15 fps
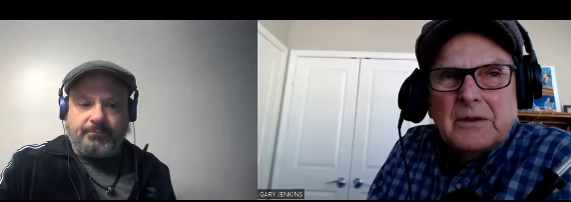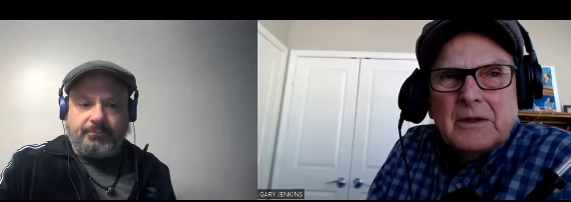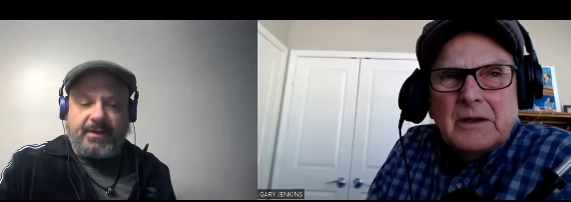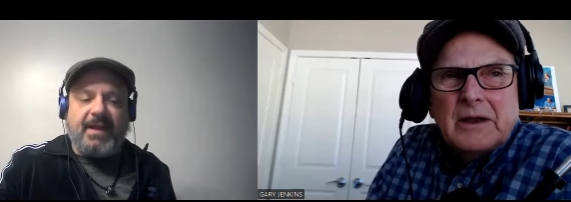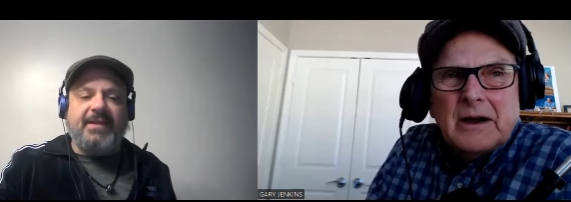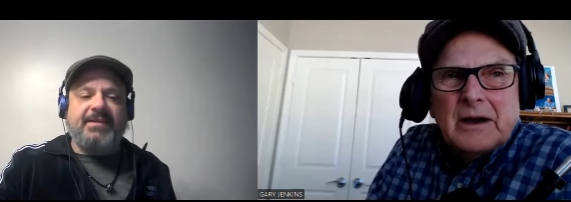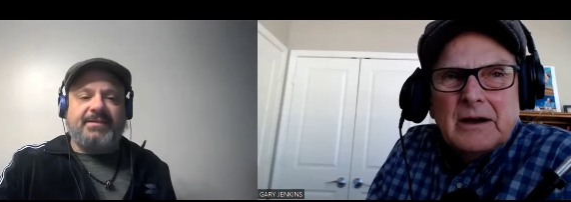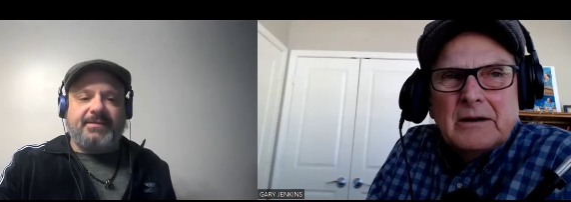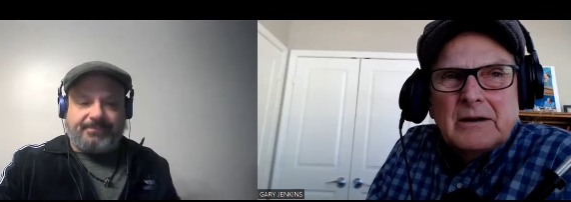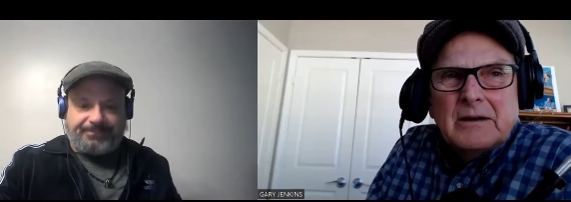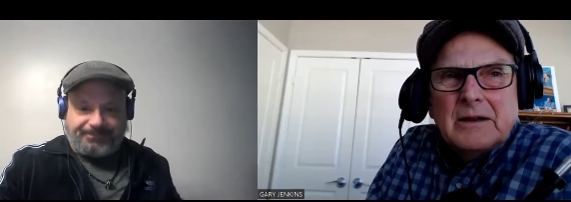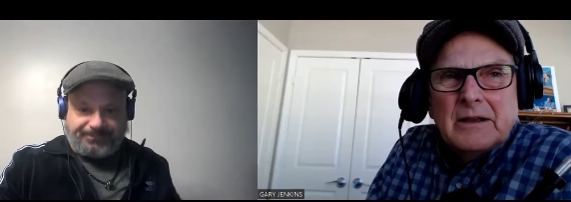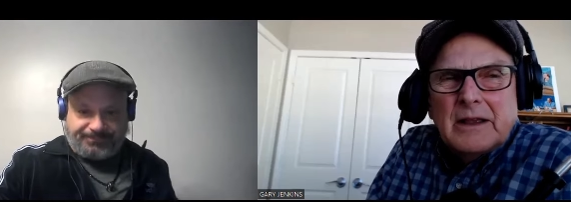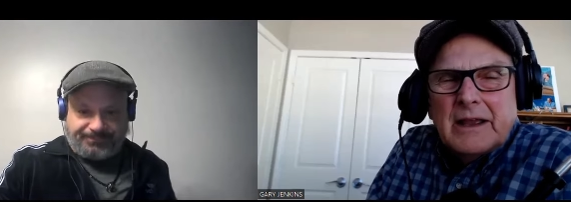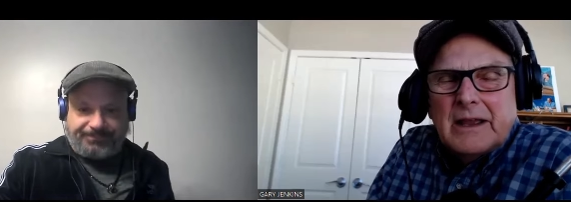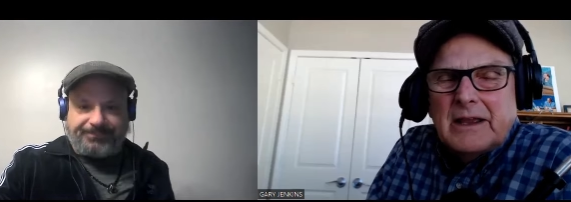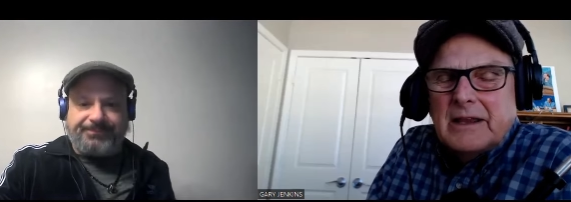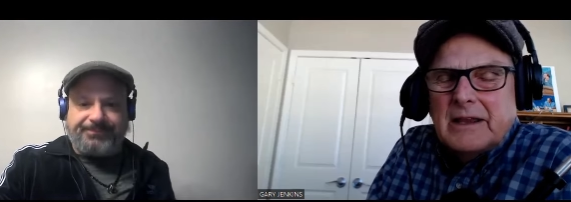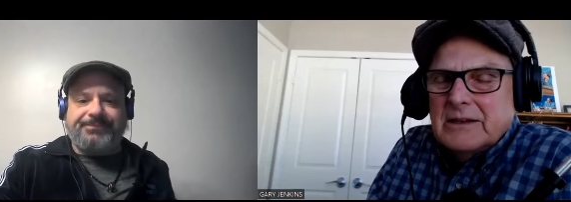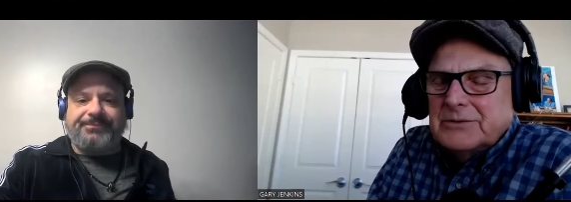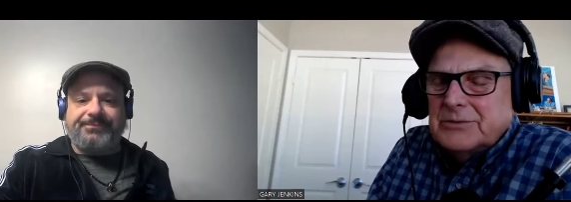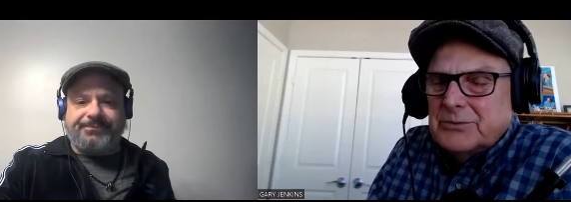Speaker 1: Yes,
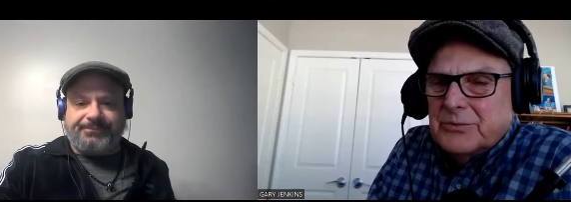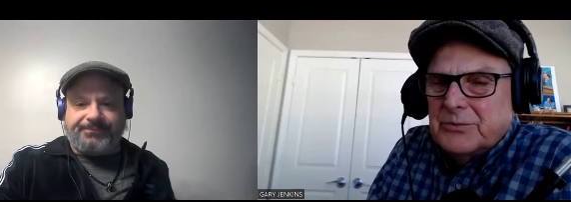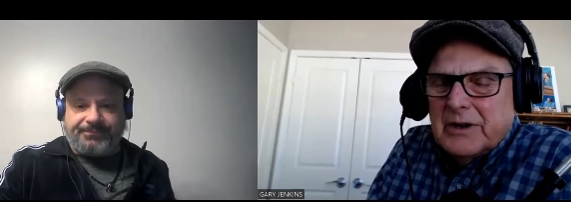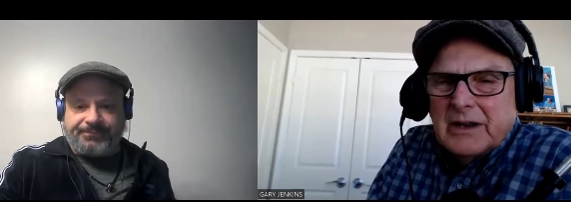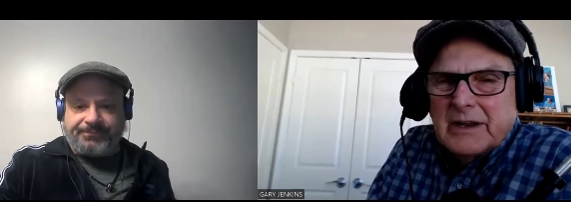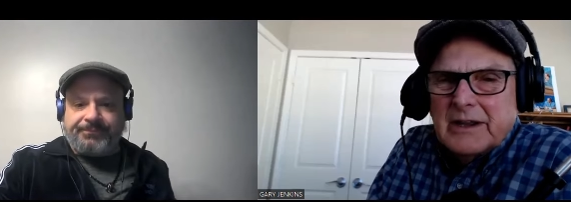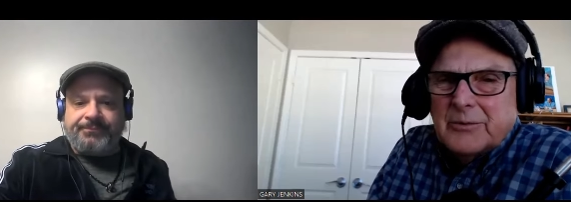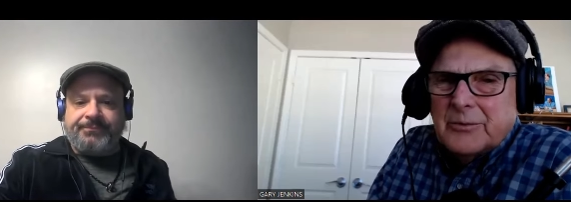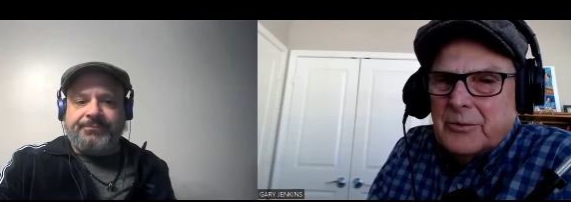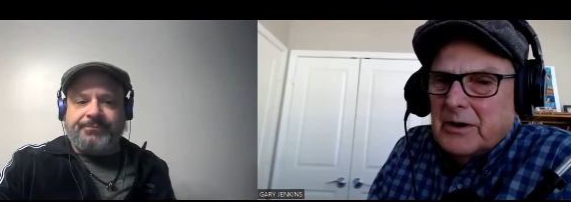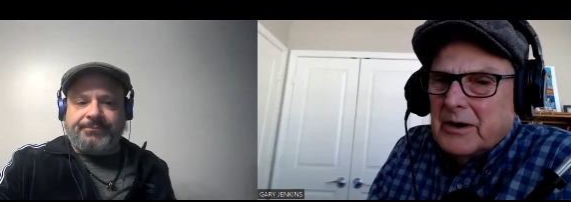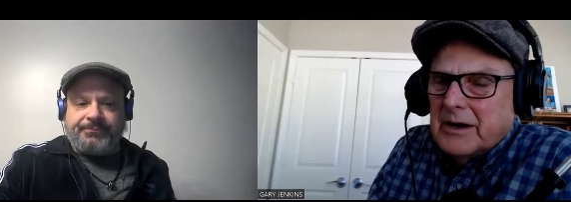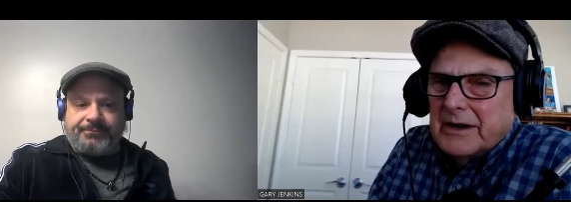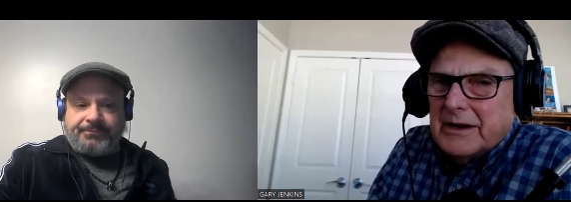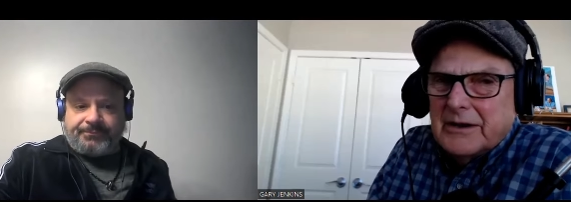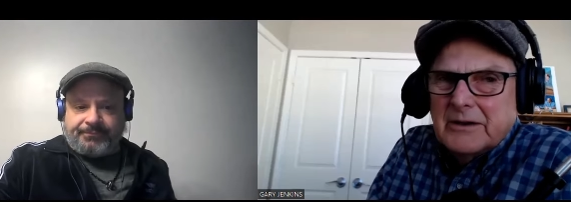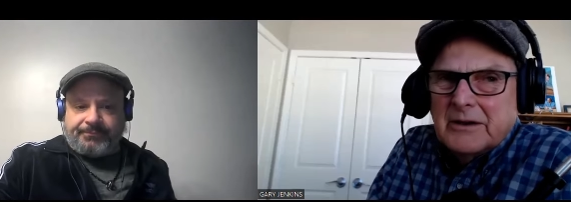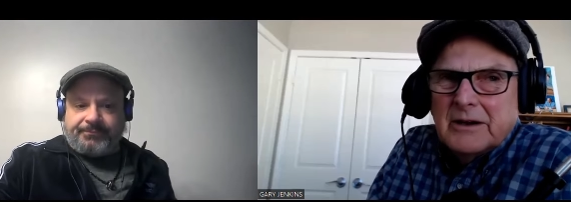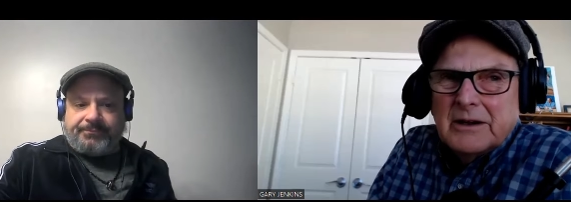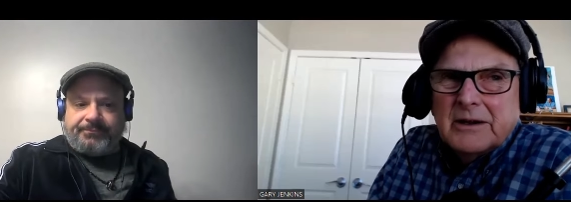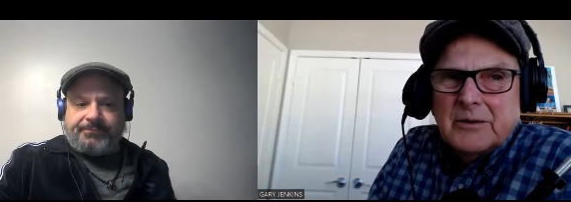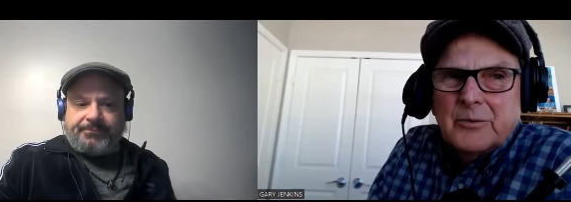he is really, really
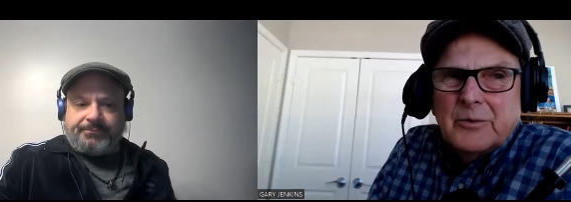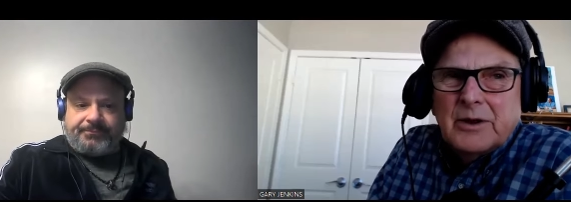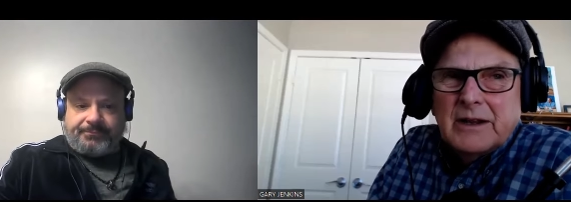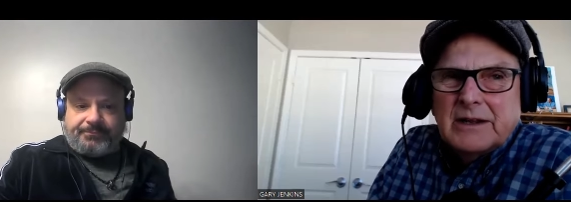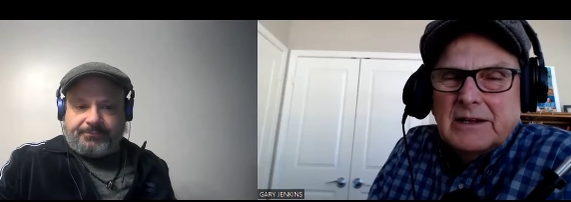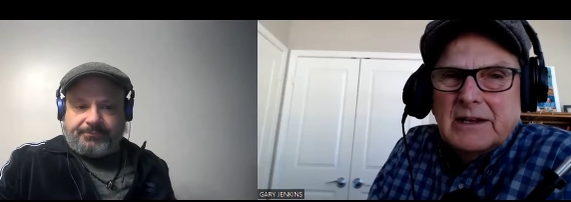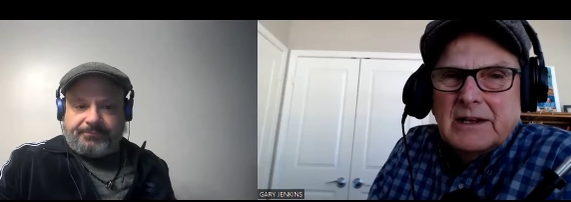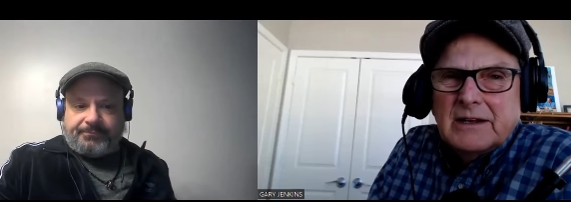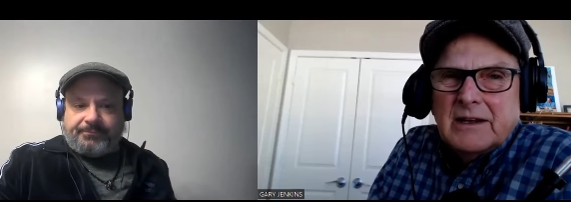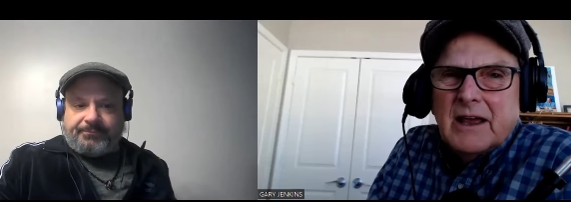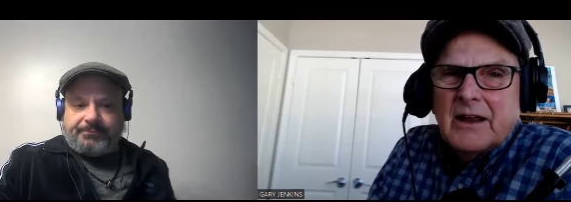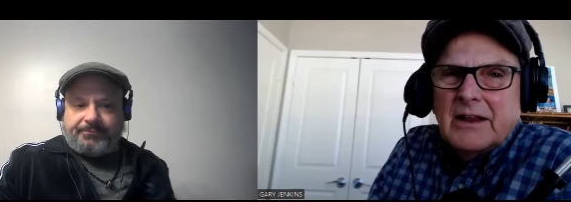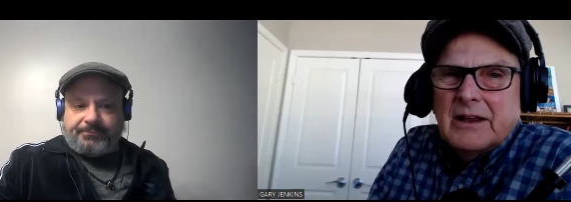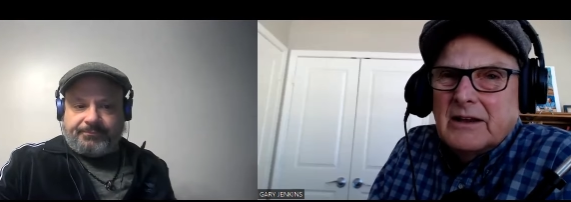good and really detailed.